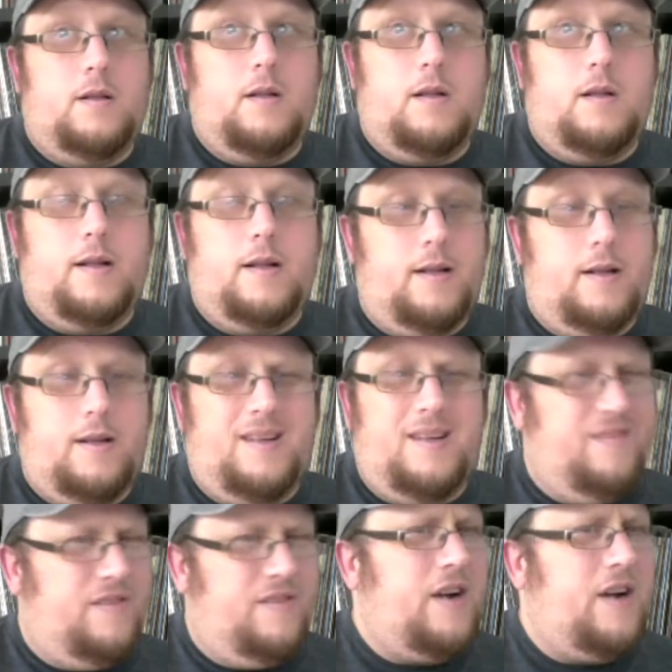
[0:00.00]

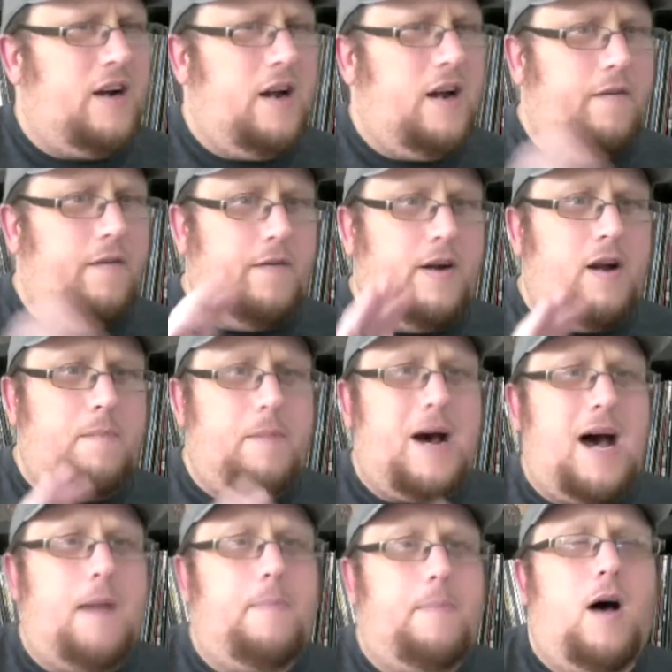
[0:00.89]
It's a very
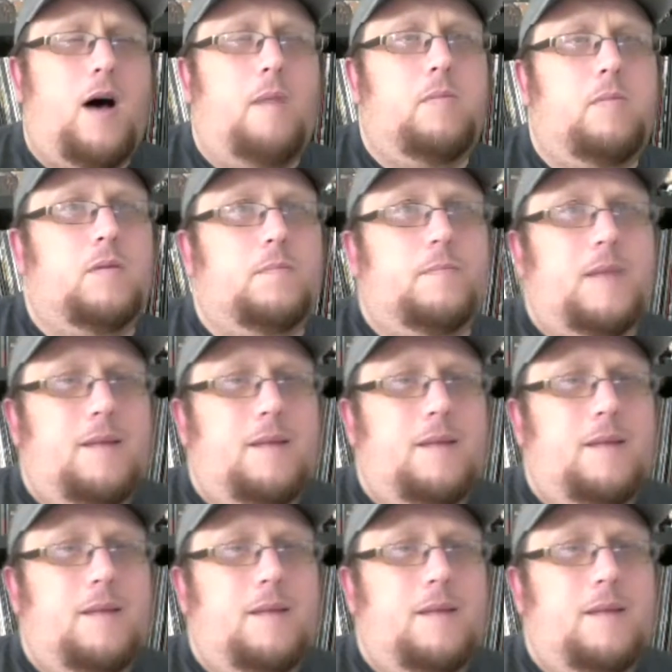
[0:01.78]
pop album.